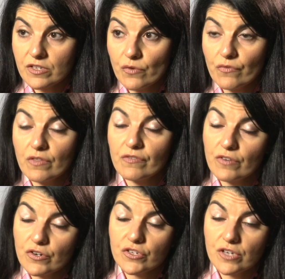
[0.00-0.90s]
And so for the
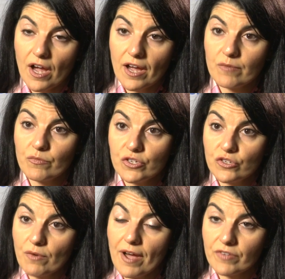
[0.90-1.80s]
first time, we
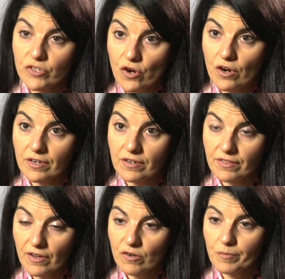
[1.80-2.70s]
do have a
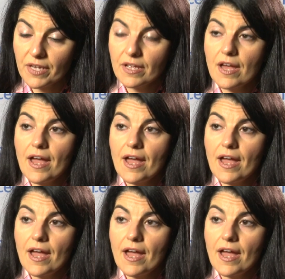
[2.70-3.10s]
targeted therapy.